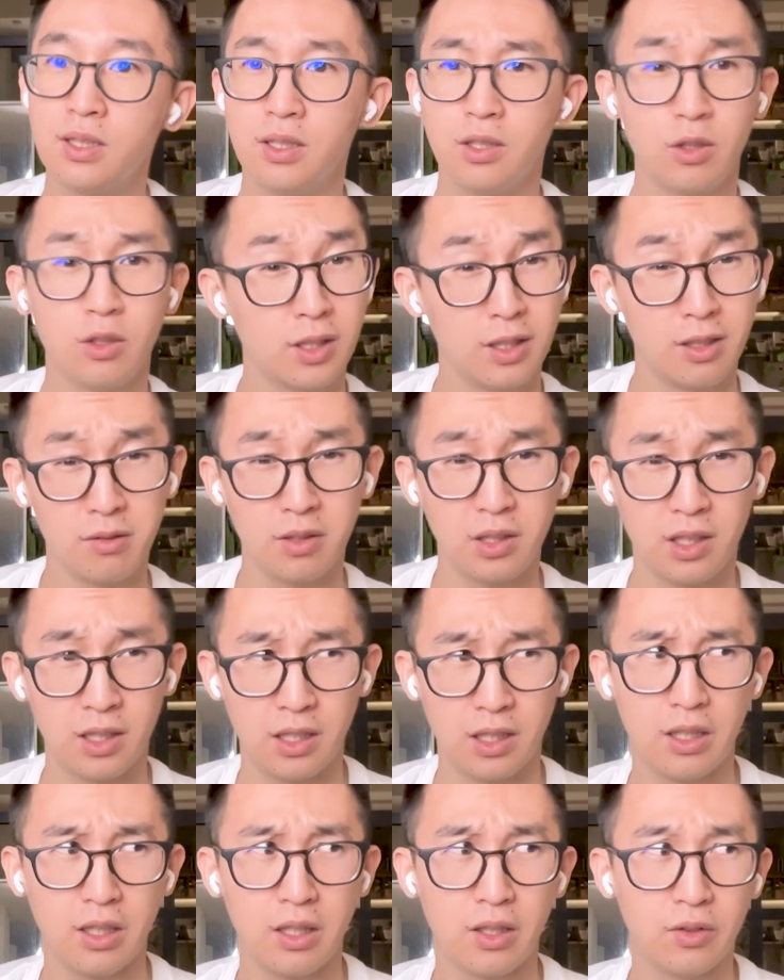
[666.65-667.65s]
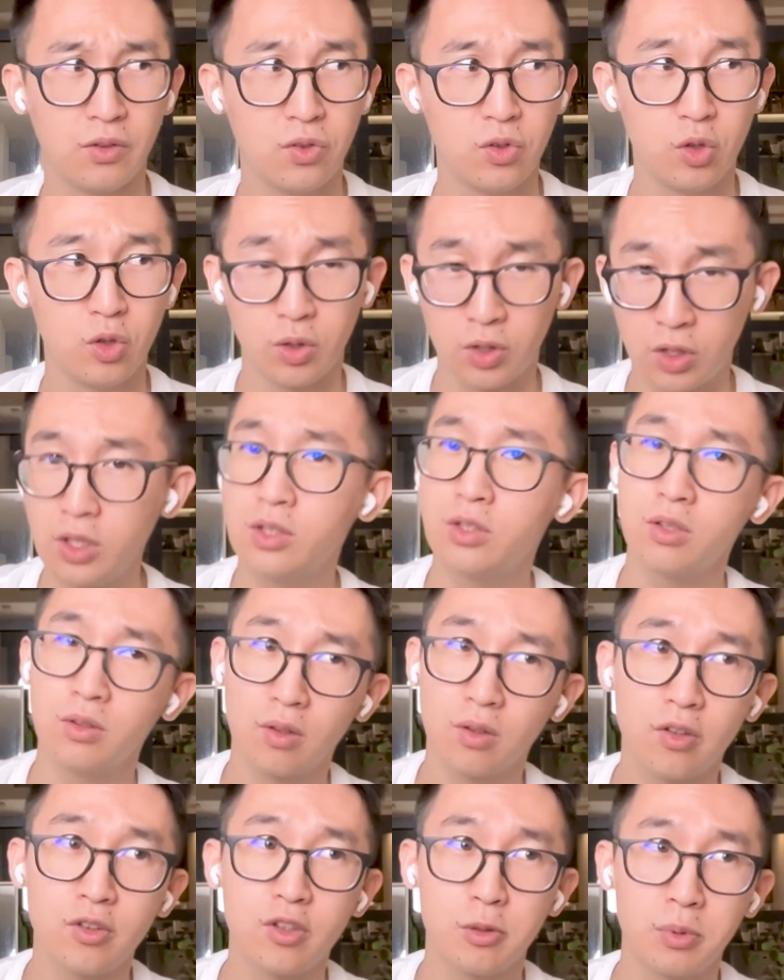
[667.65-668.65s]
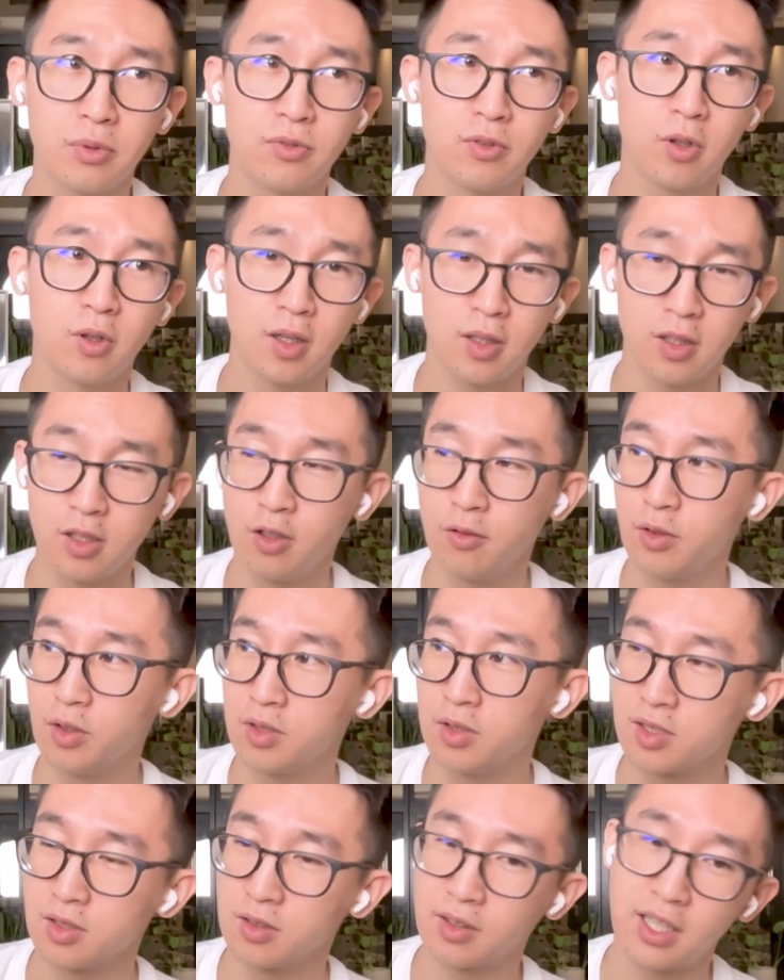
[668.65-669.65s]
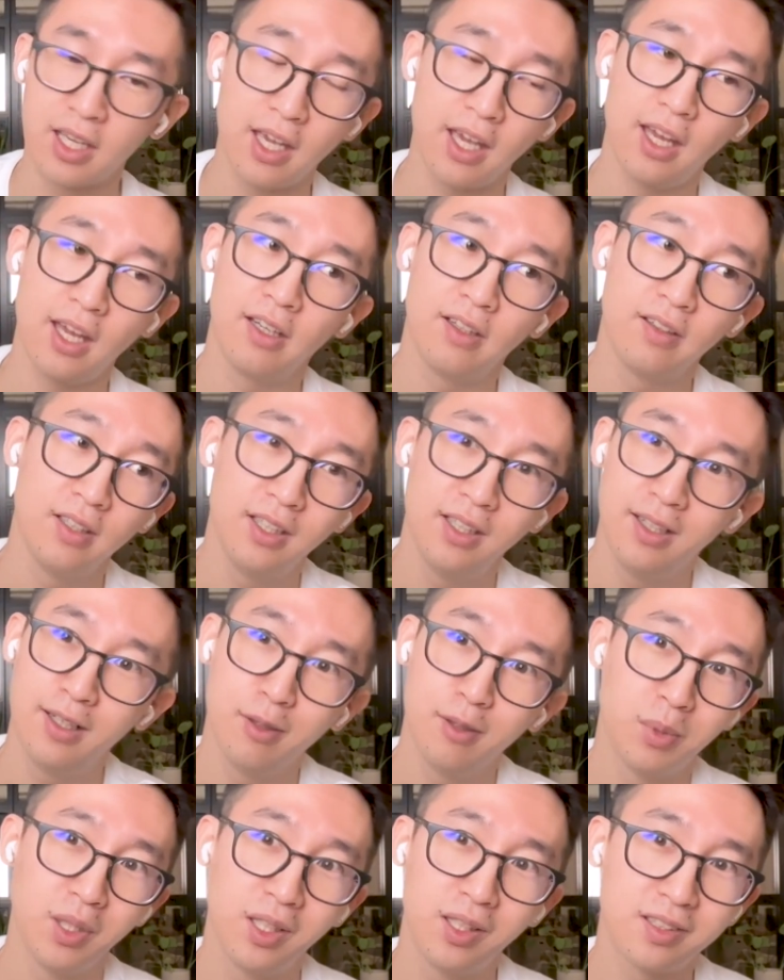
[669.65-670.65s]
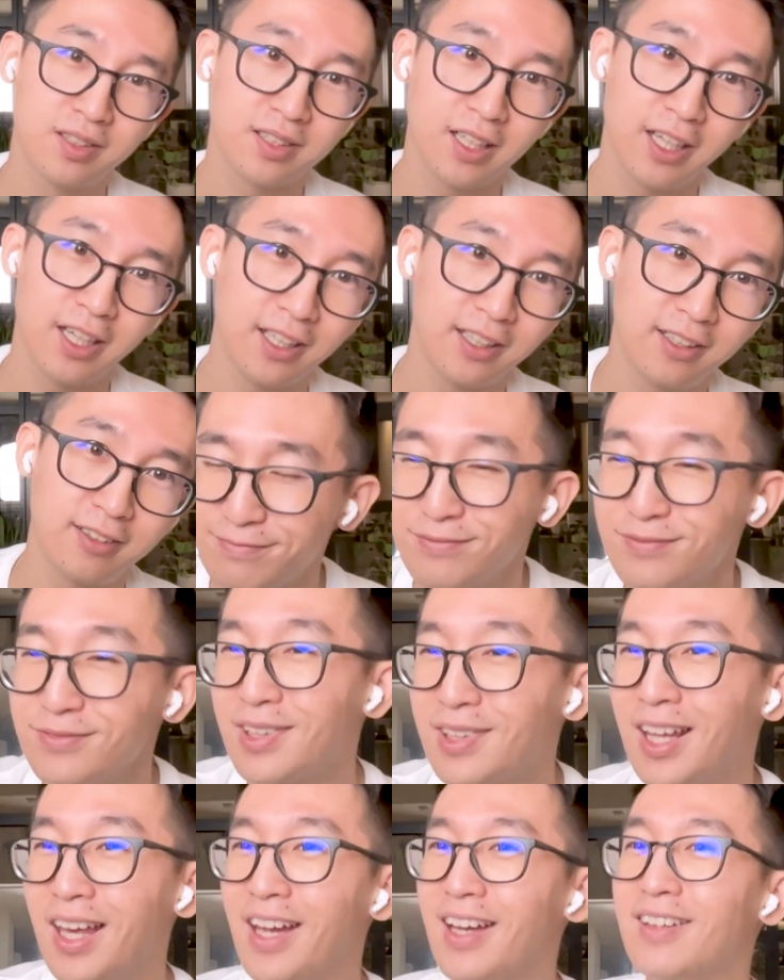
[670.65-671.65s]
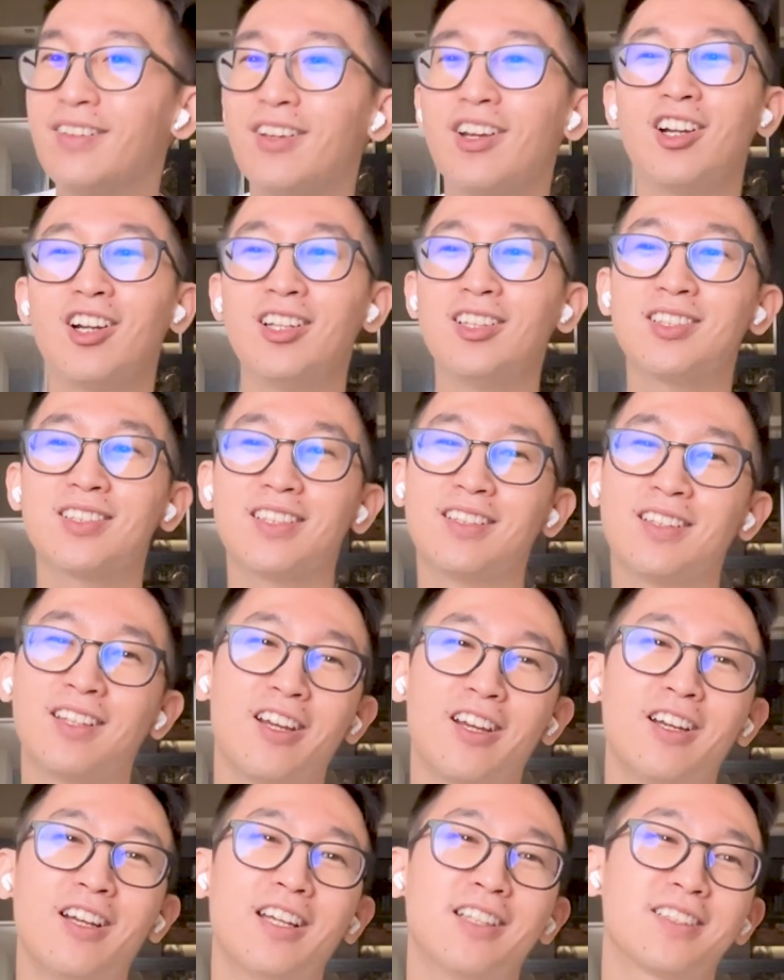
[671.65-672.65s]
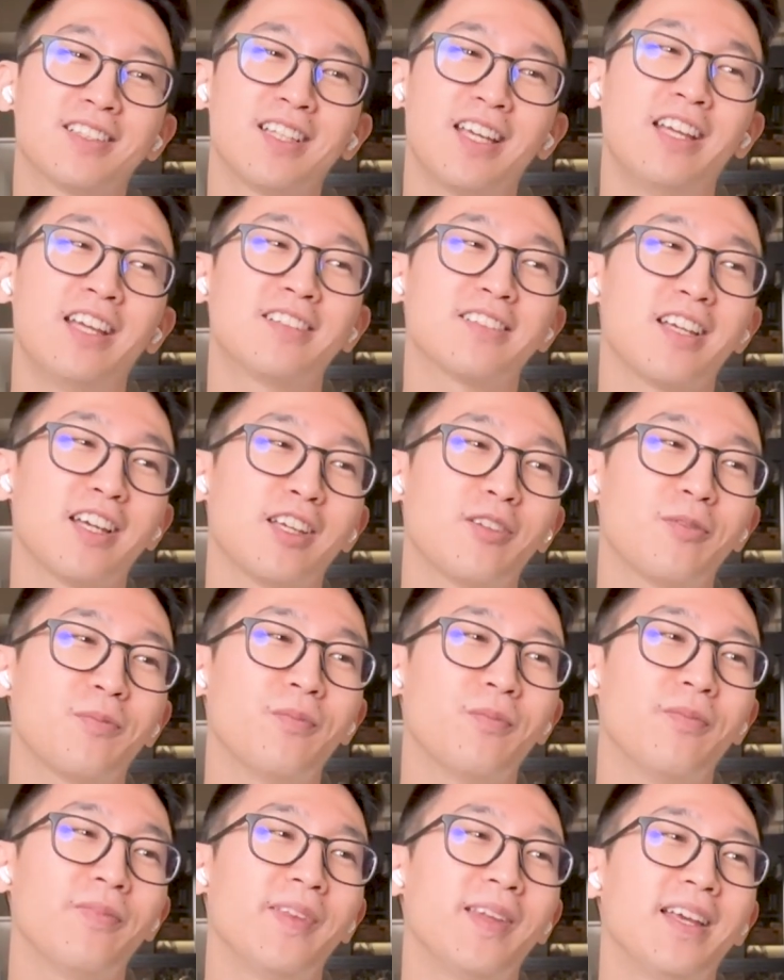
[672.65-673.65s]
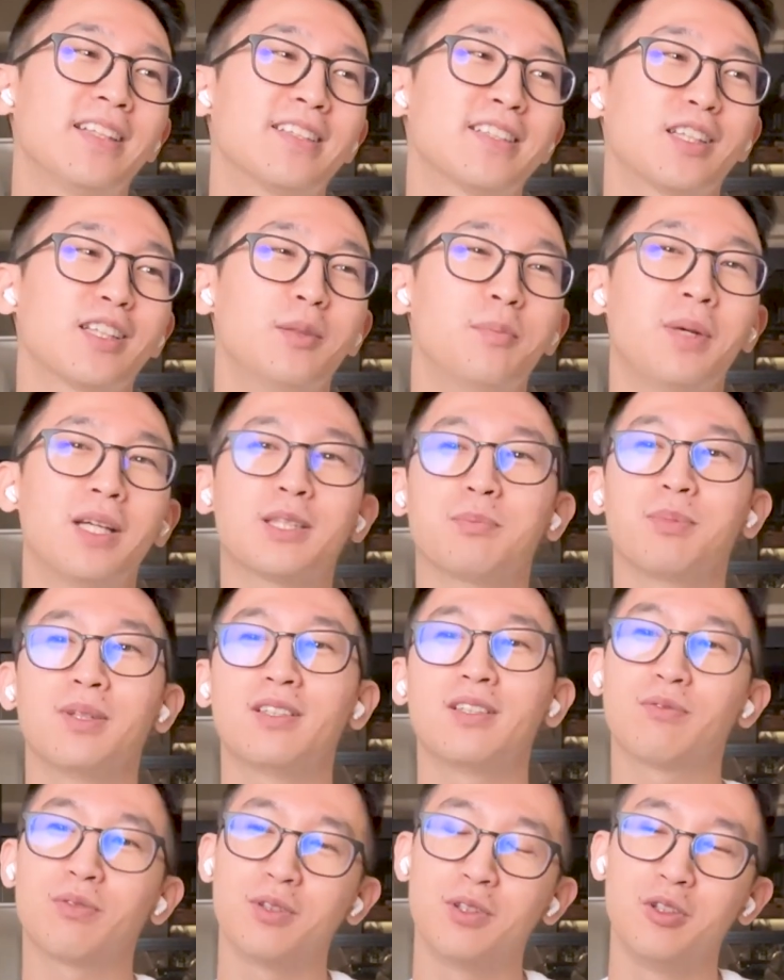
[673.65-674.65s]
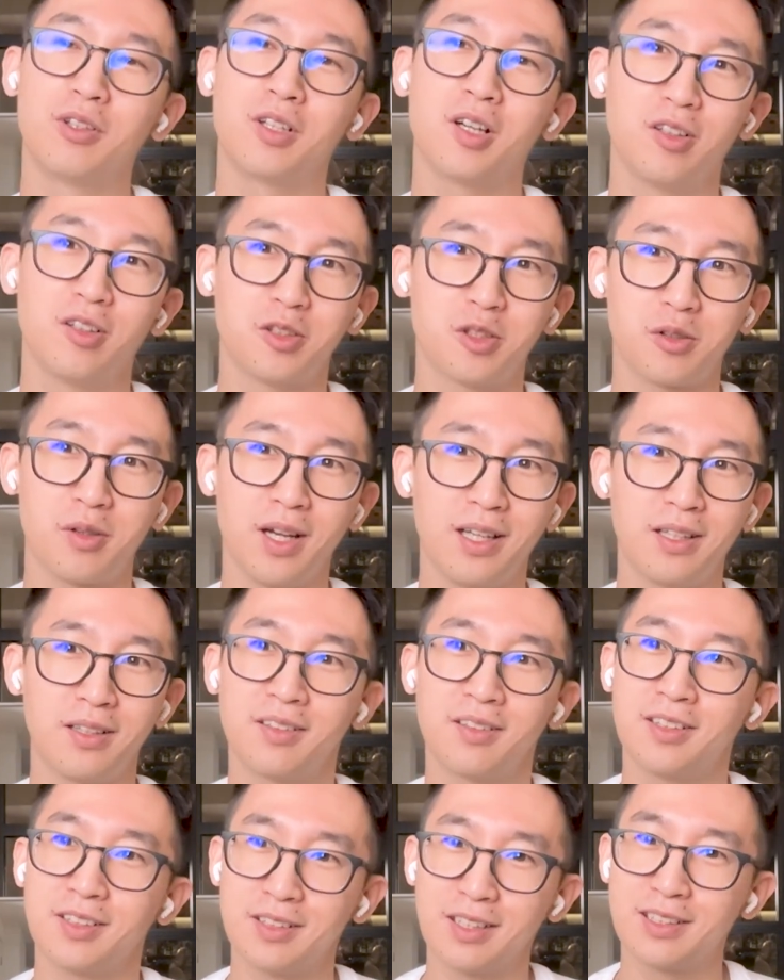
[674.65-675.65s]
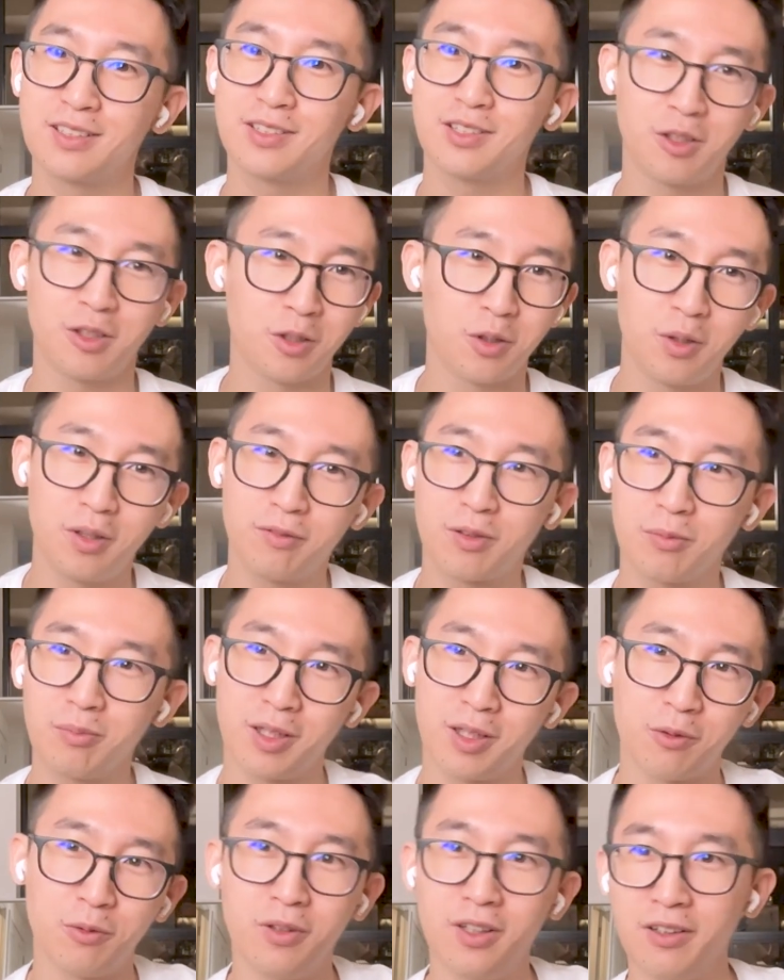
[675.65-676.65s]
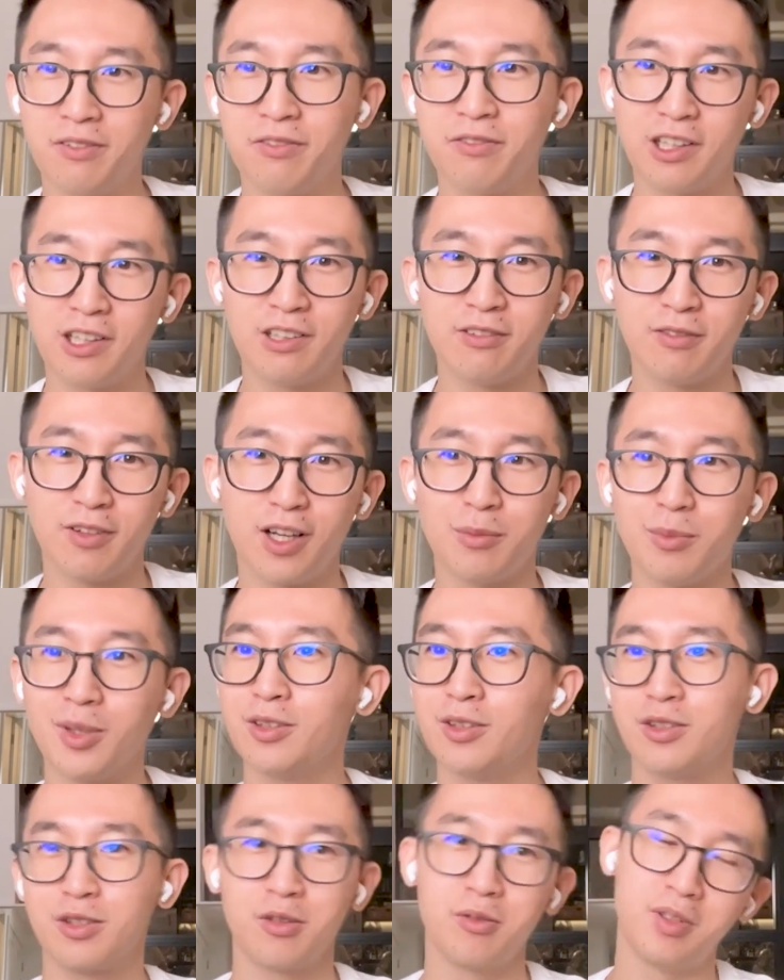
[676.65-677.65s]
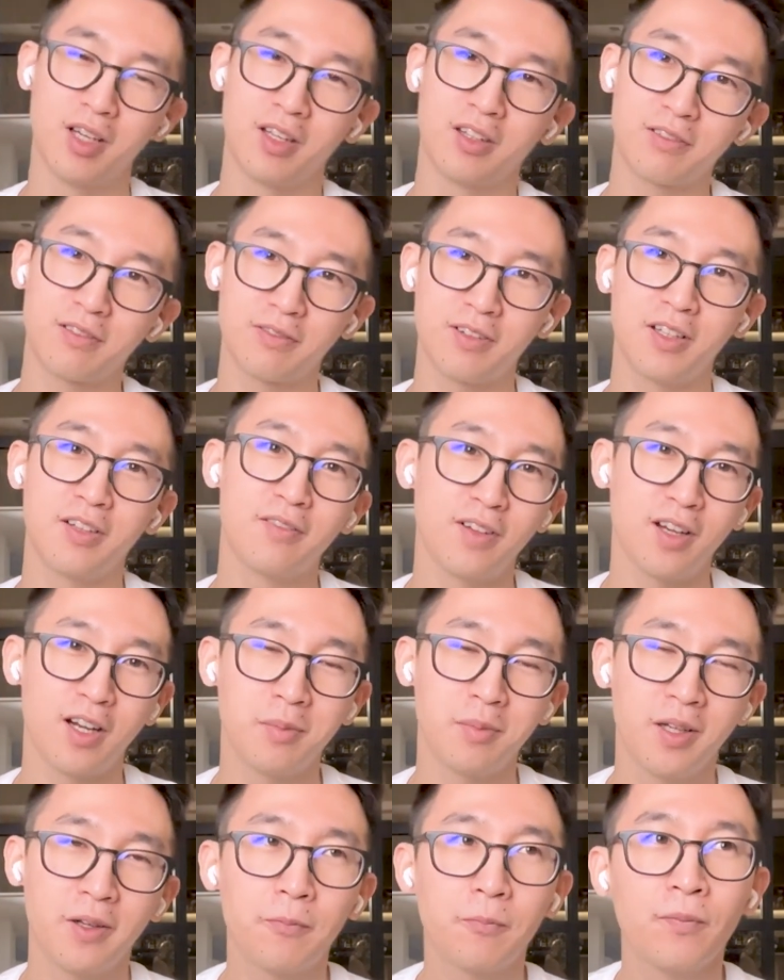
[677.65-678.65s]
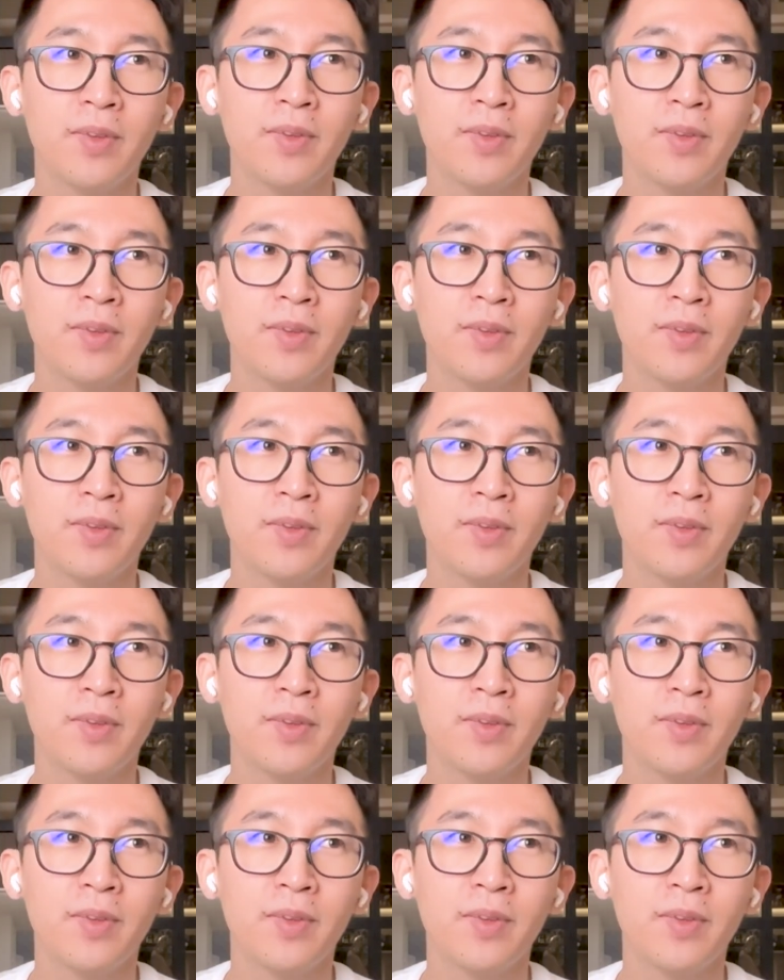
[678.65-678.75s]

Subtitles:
You can you could do laundry before. I don't know if you still can, but it's like they're it's like the best place for a new college grad because you're going from like one fun environment to another fun environment.